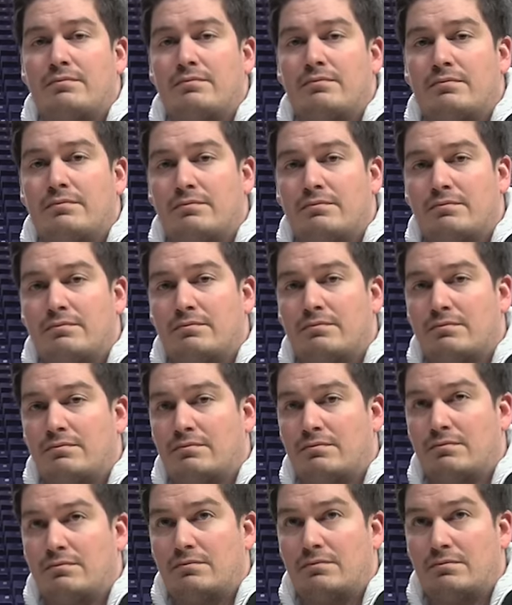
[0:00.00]

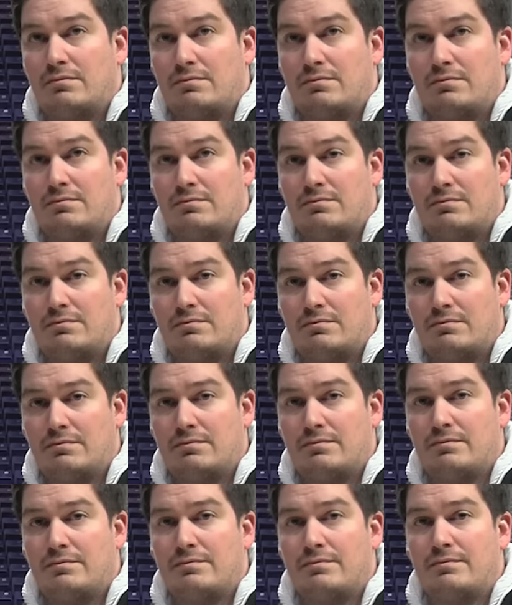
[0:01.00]

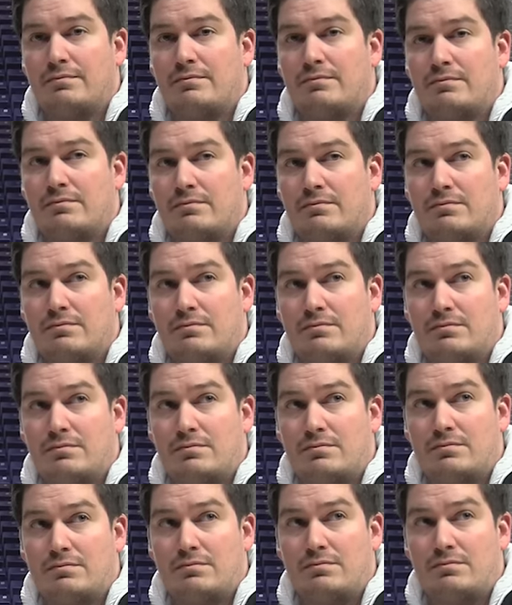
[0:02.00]

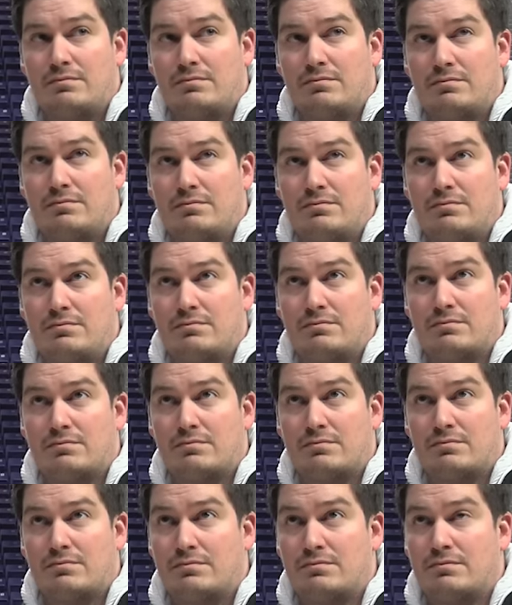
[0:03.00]

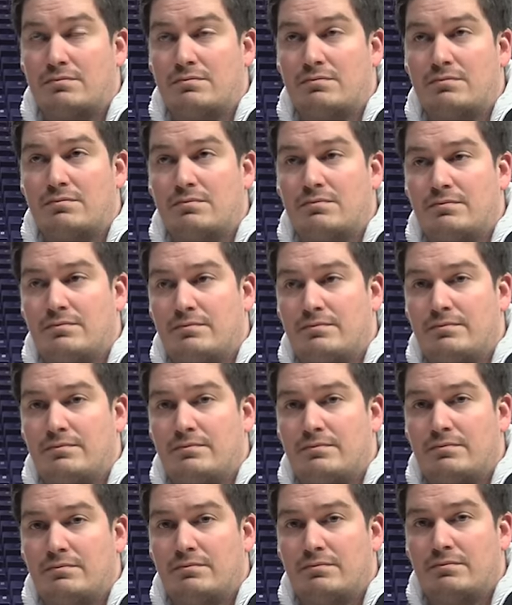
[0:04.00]

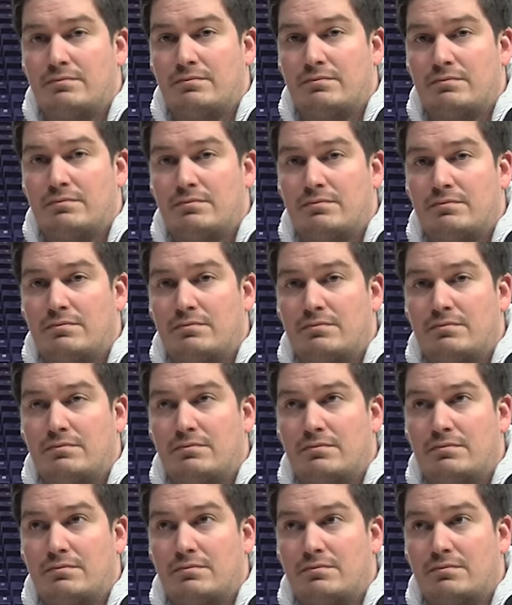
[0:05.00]

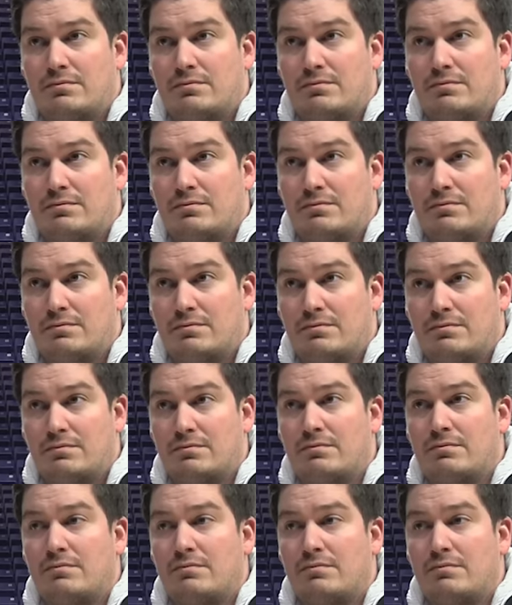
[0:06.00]
No words are spoken by the person on screen.